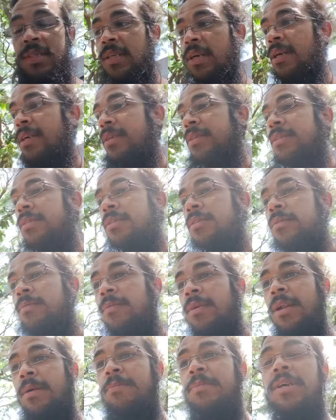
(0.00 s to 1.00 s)
precise
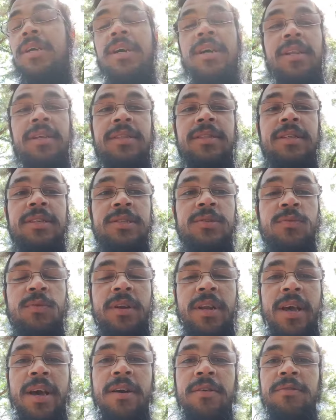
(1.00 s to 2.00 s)
when I'm cutting this
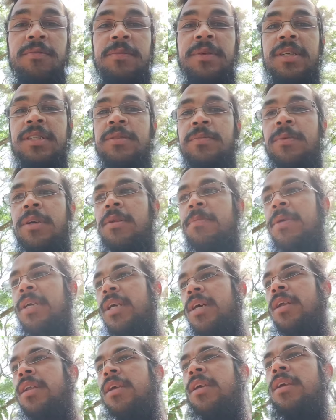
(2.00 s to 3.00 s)
one out because I'm going to be
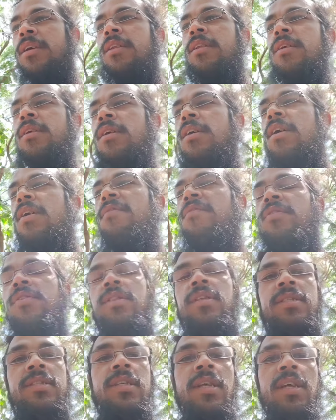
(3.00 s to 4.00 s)
cutting it for
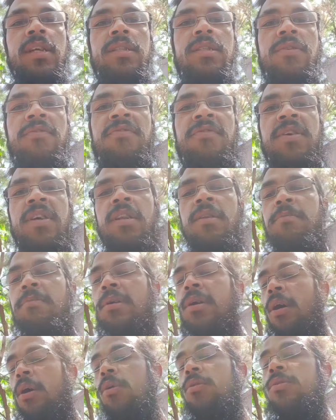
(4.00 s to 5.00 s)
the sink to fit, but